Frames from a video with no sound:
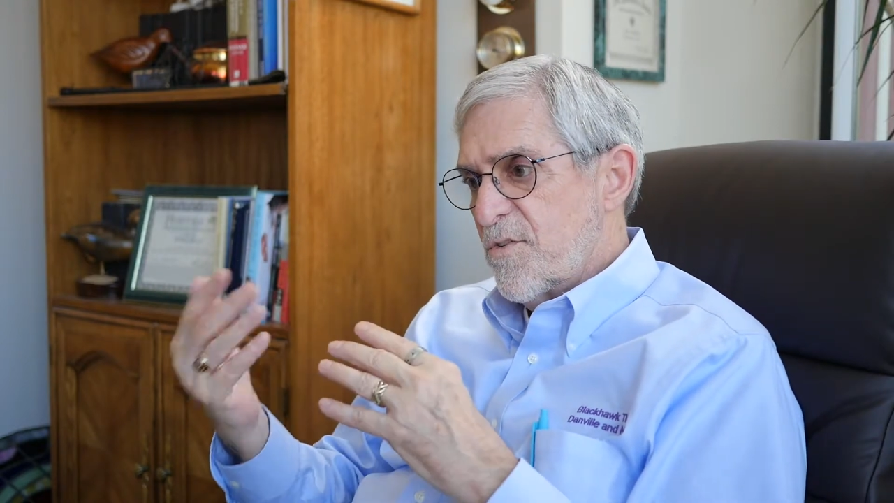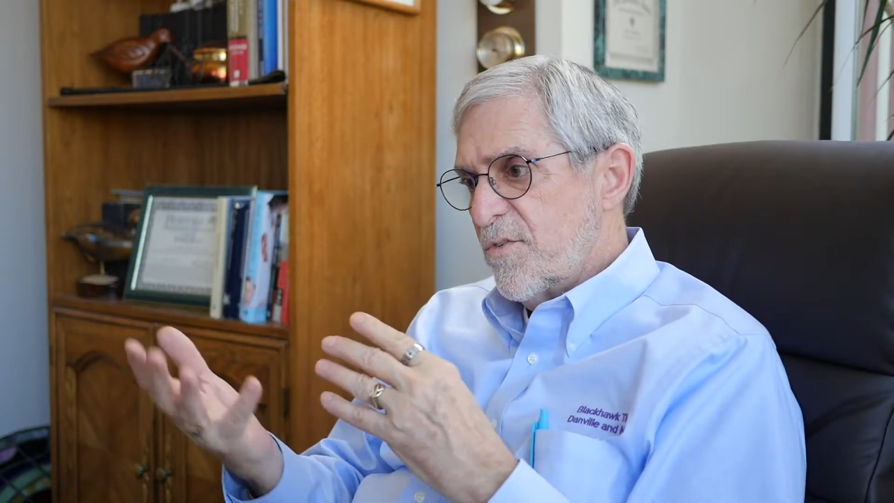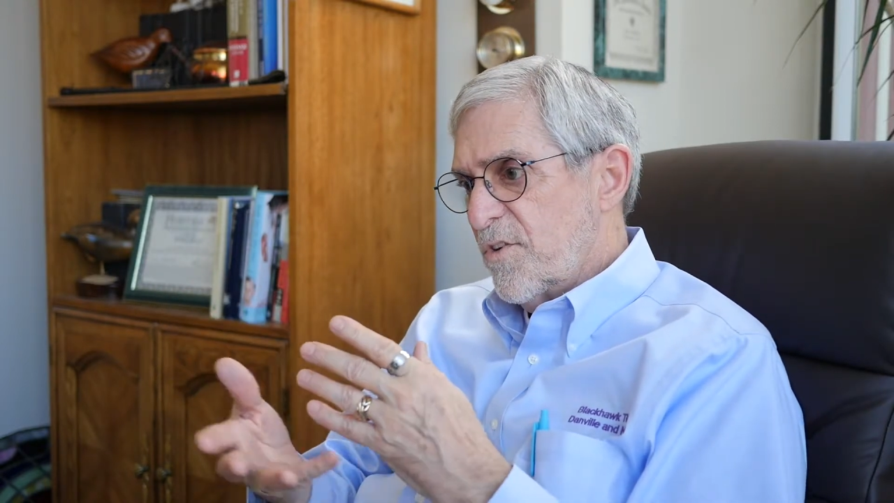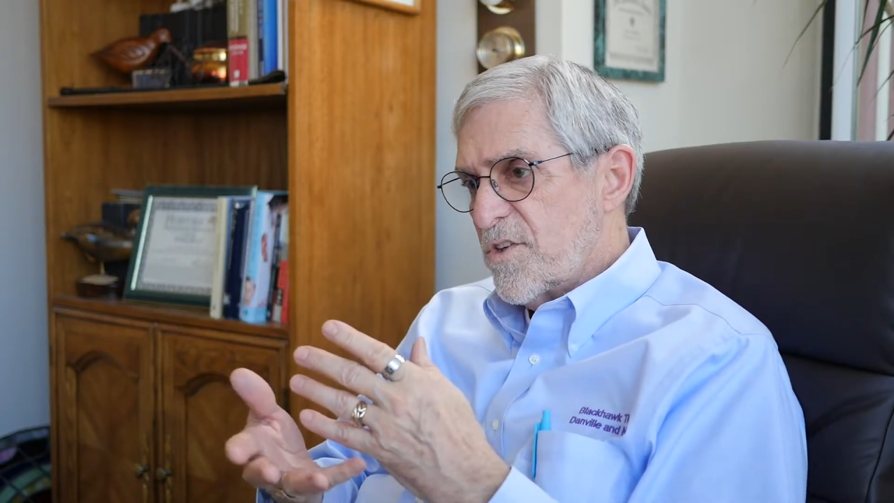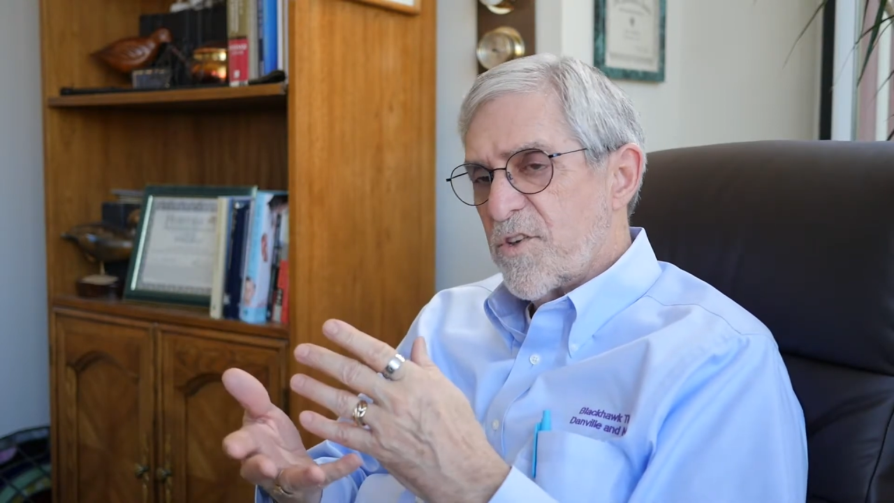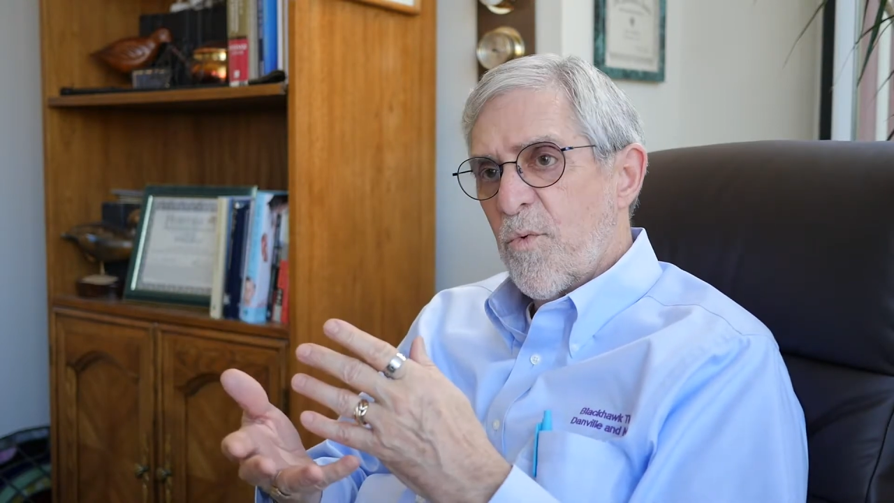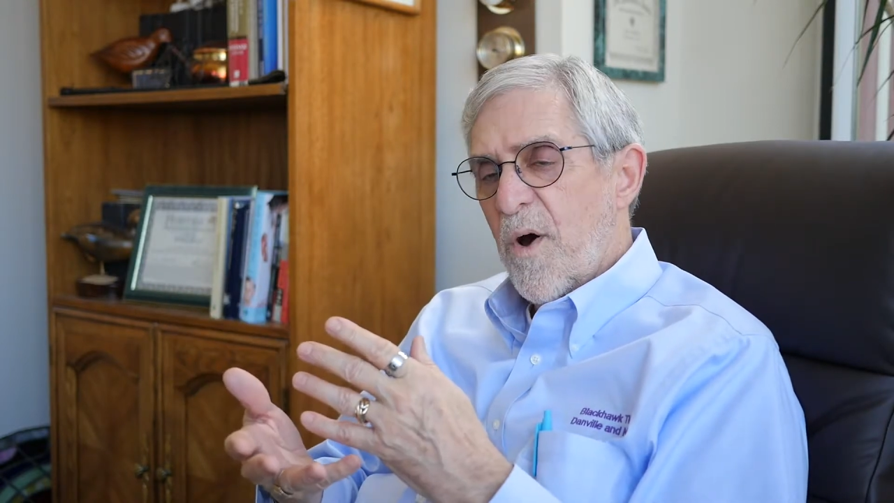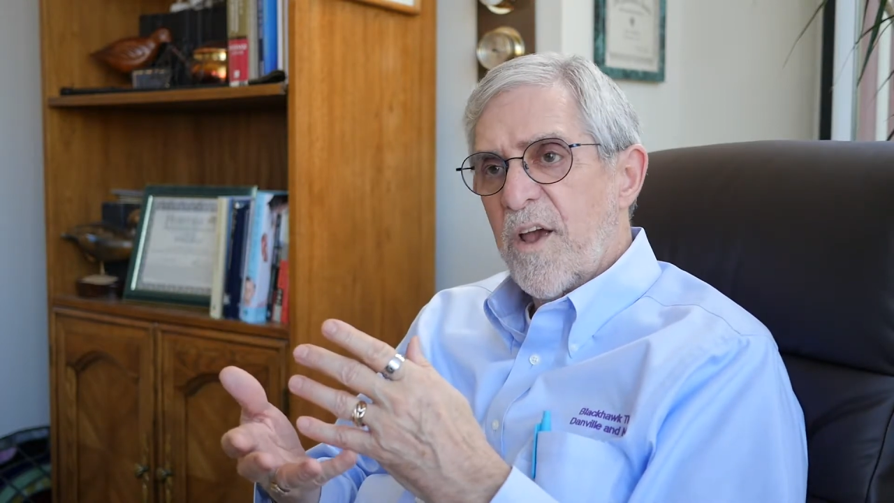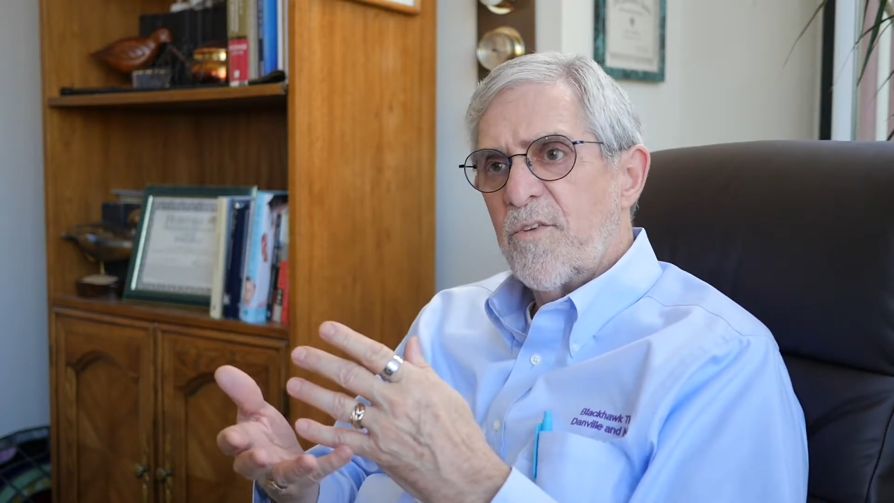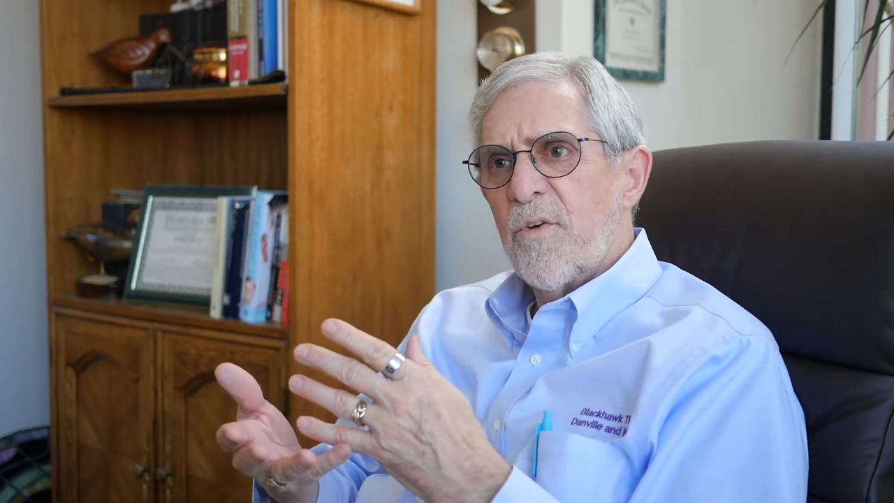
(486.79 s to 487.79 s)
looks at
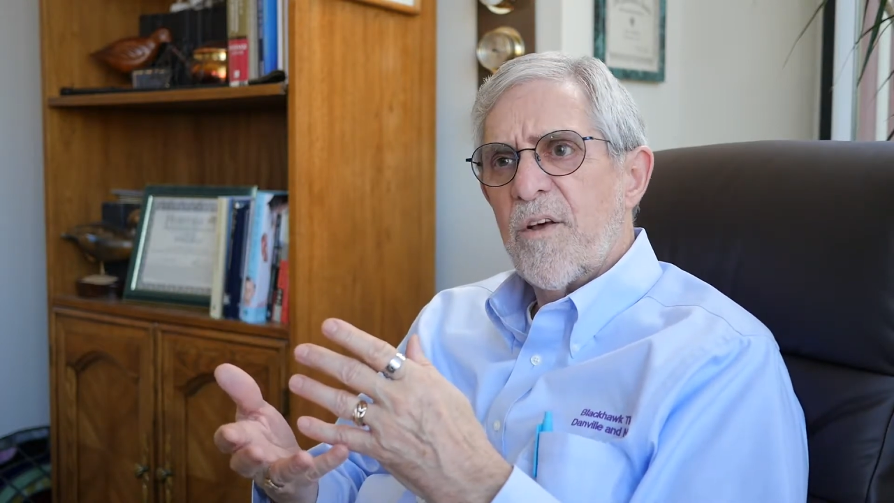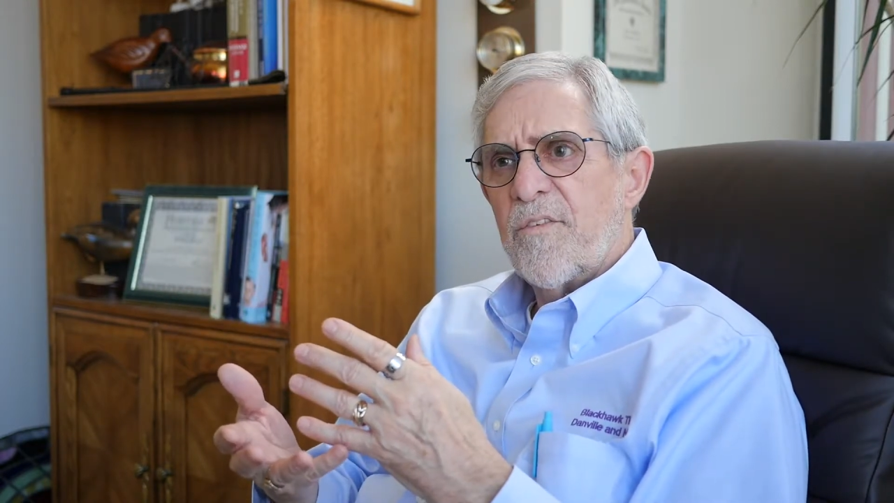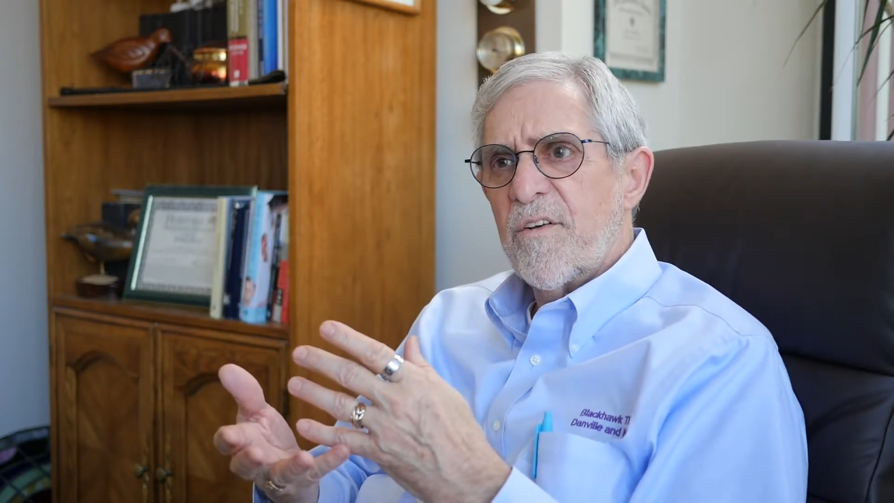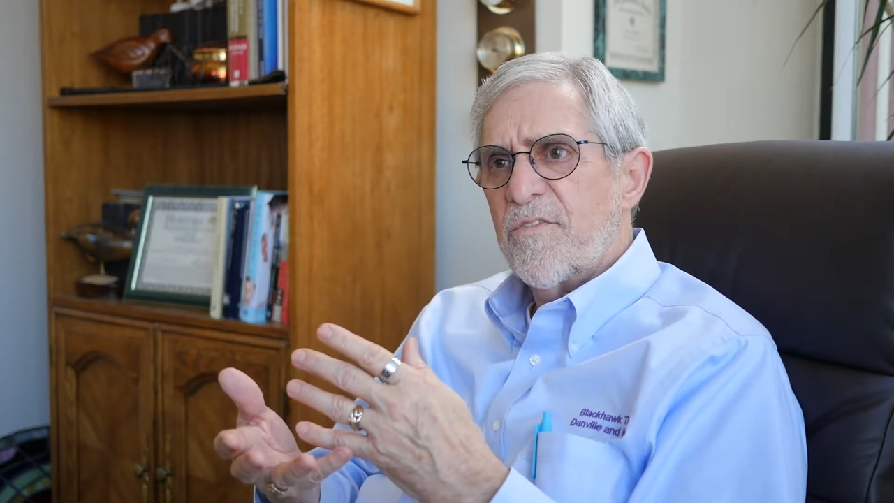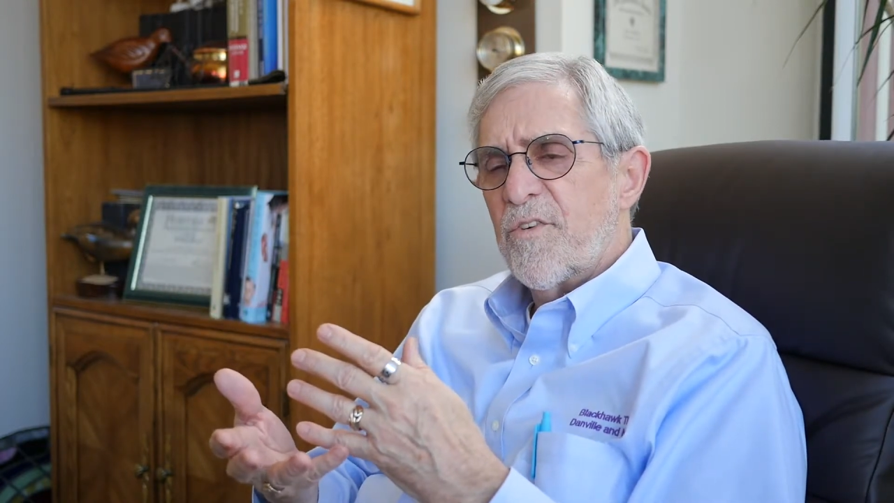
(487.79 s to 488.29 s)
why you don't have enough